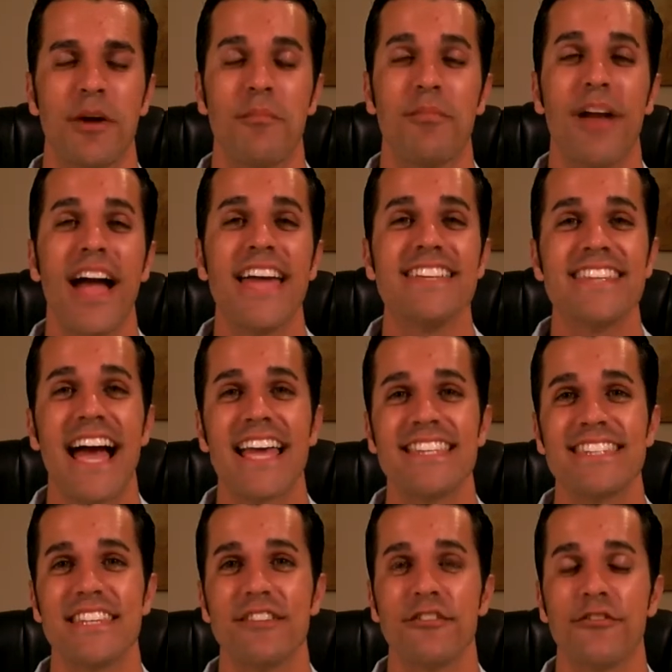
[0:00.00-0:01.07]
Brian
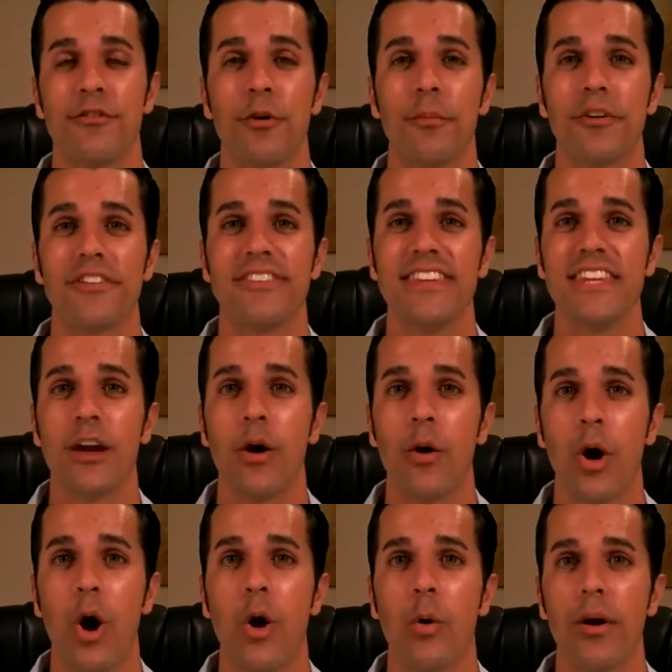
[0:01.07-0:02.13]
Dyson, former
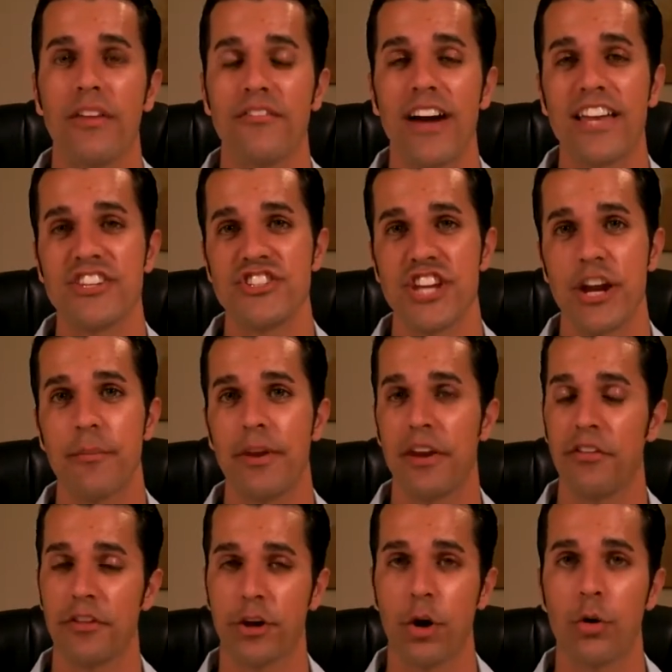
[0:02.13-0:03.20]
COO and vice chairman
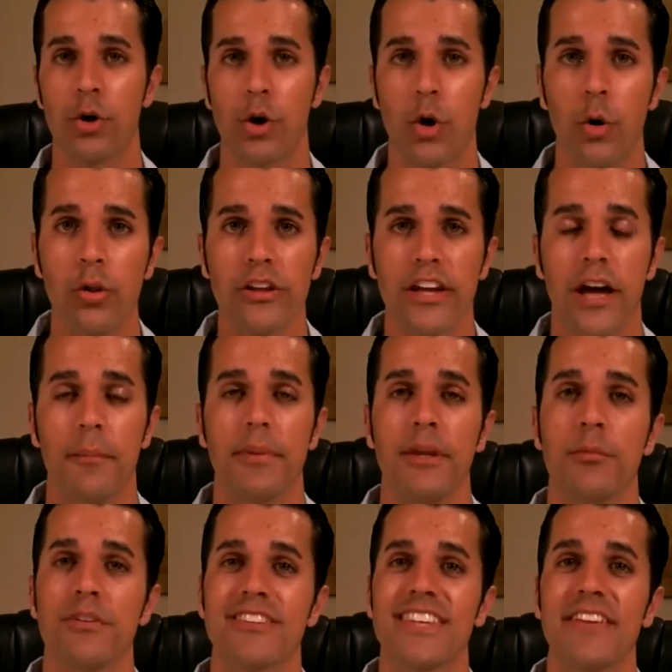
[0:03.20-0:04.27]
of the Coca-Cola company,
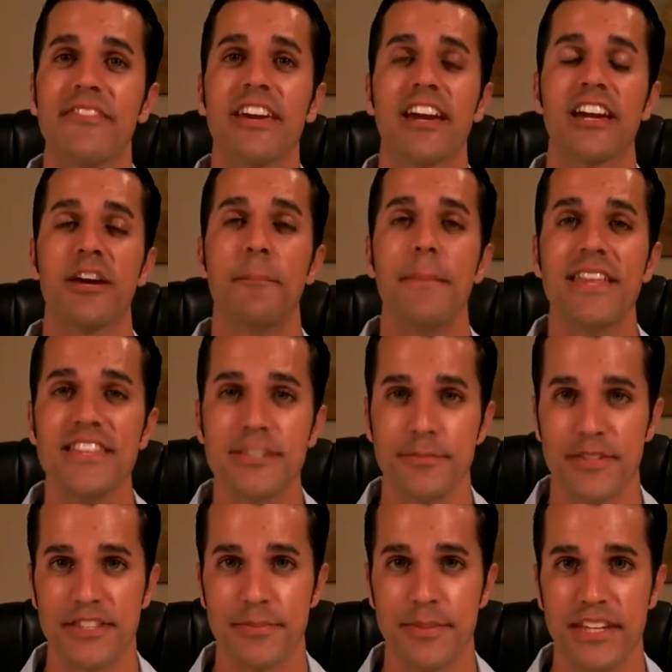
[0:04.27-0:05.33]
was giving a
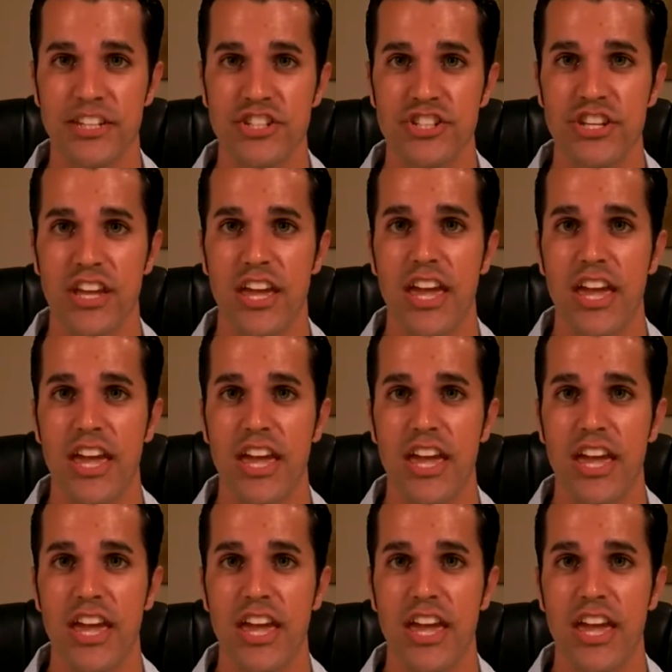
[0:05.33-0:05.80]
commencement speech